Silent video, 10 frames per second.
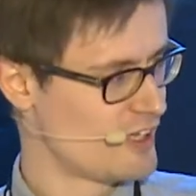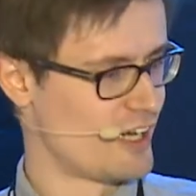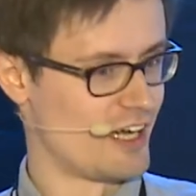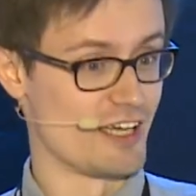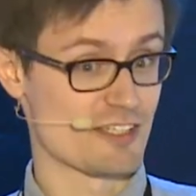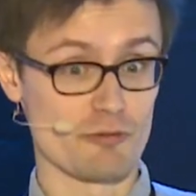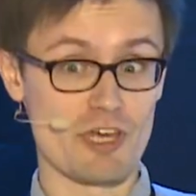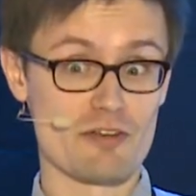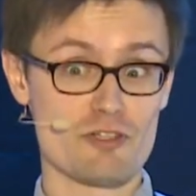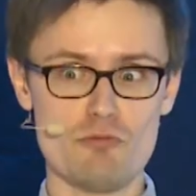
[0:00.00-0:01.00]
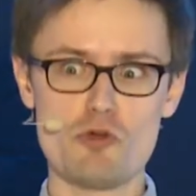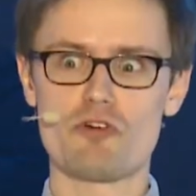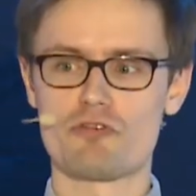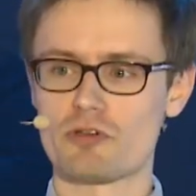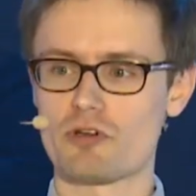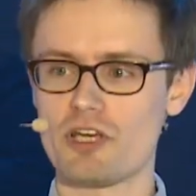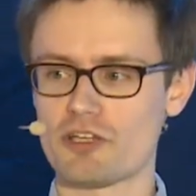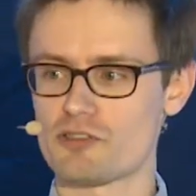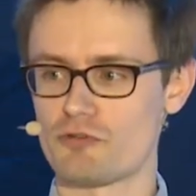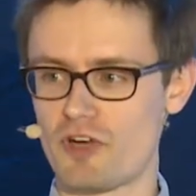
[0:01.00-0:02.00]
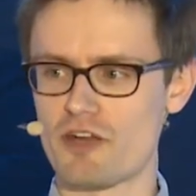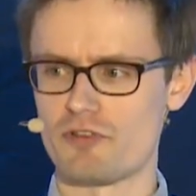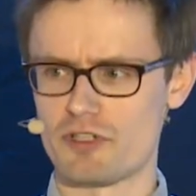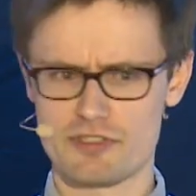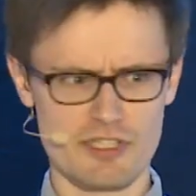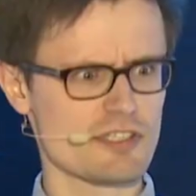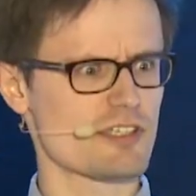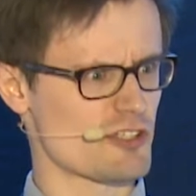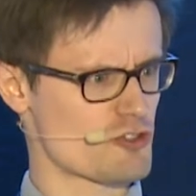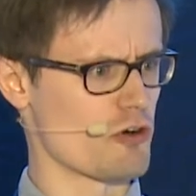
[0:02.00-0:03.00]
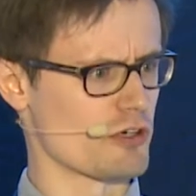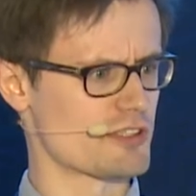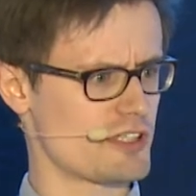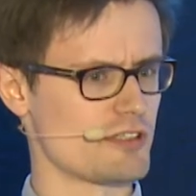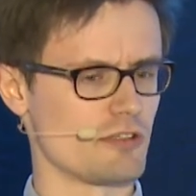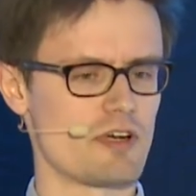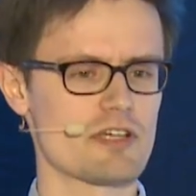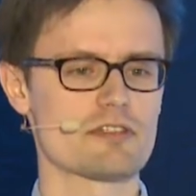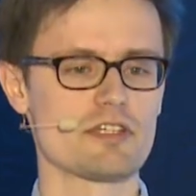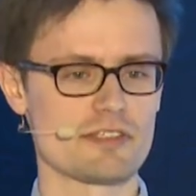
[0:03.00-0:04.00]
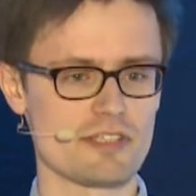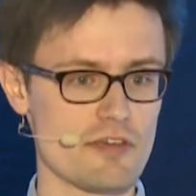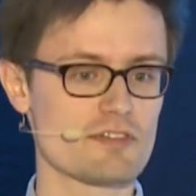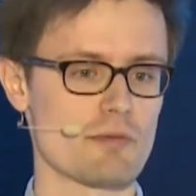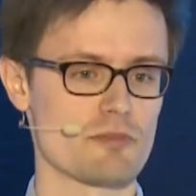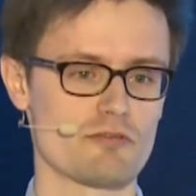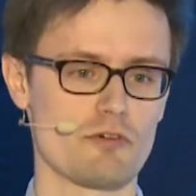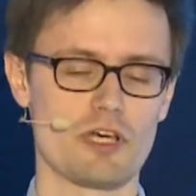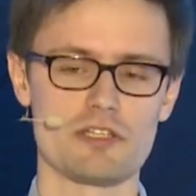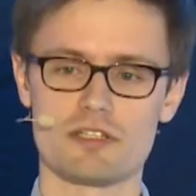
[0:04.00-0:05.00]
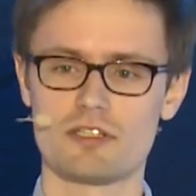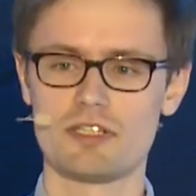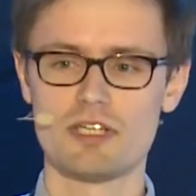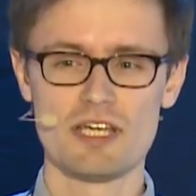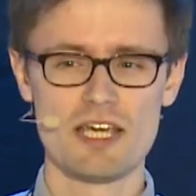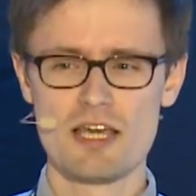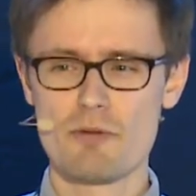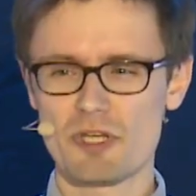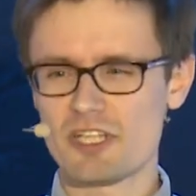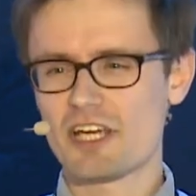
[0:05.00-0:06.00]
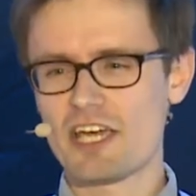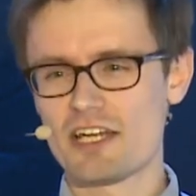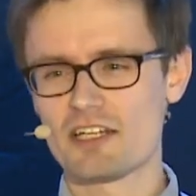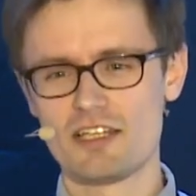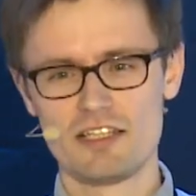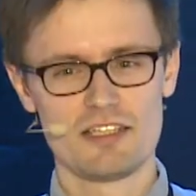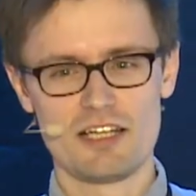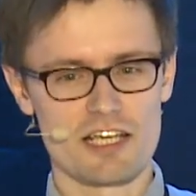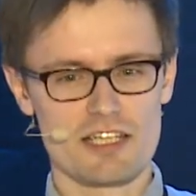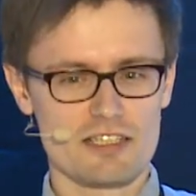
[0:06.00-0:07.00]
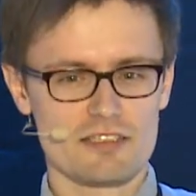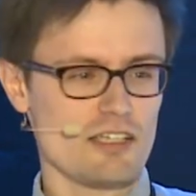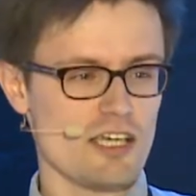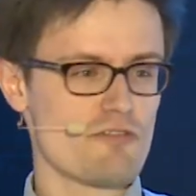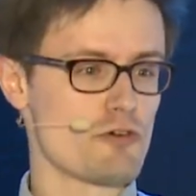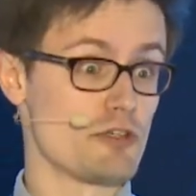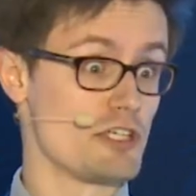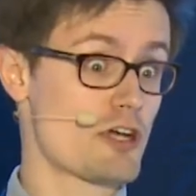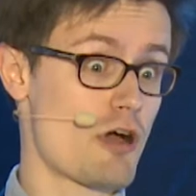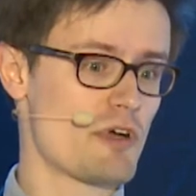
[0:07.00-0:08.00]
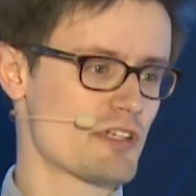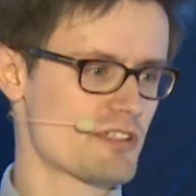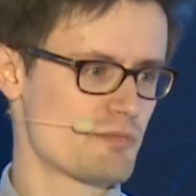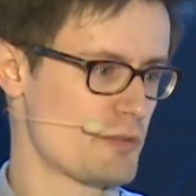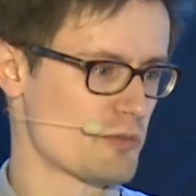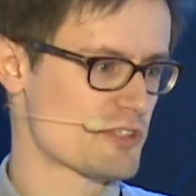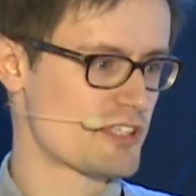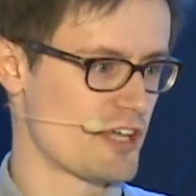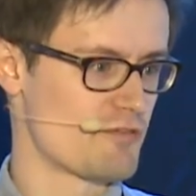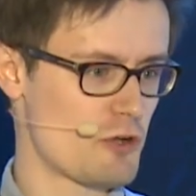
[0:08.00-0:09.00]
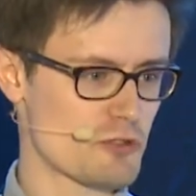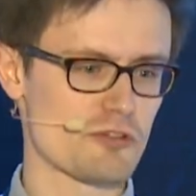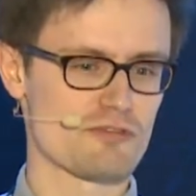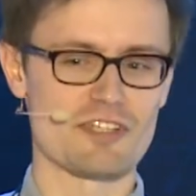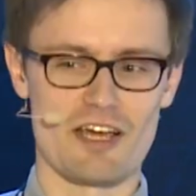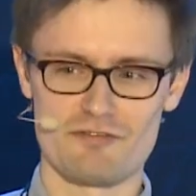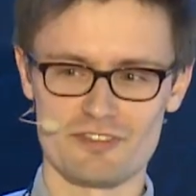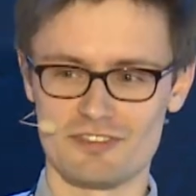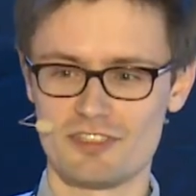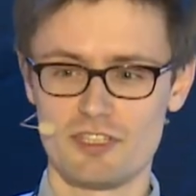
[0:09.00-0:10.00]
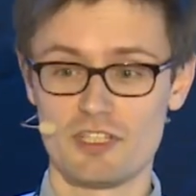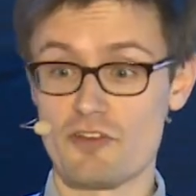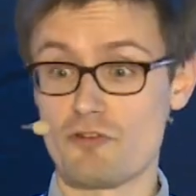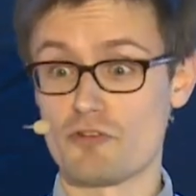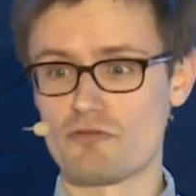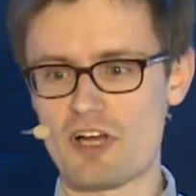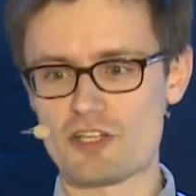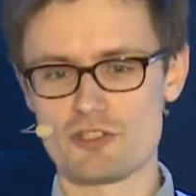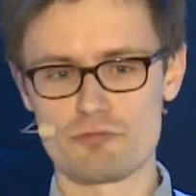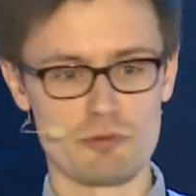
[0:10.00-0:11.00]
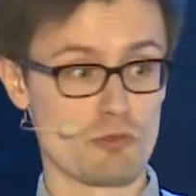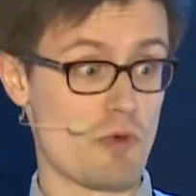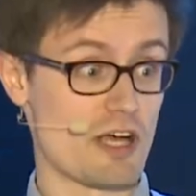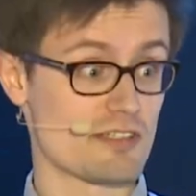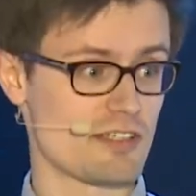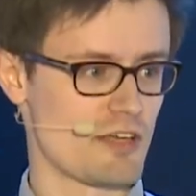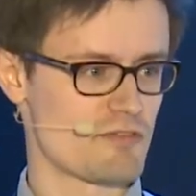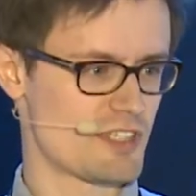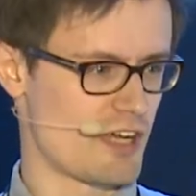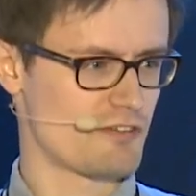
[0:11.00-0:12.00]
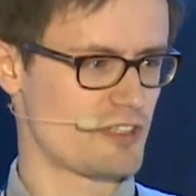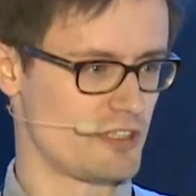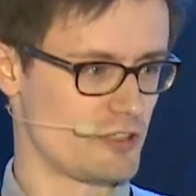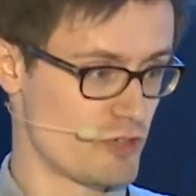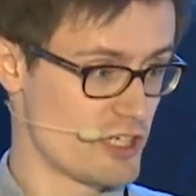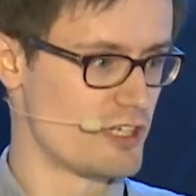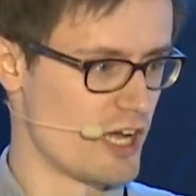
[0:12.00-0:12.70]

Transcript: So then you move on from clicks to favorites. This is a stronger signal, right? They save something for later. But then again, like if you're in e-commerce, people save lots of stuff, and if you're in fashion, people might save stuff that they really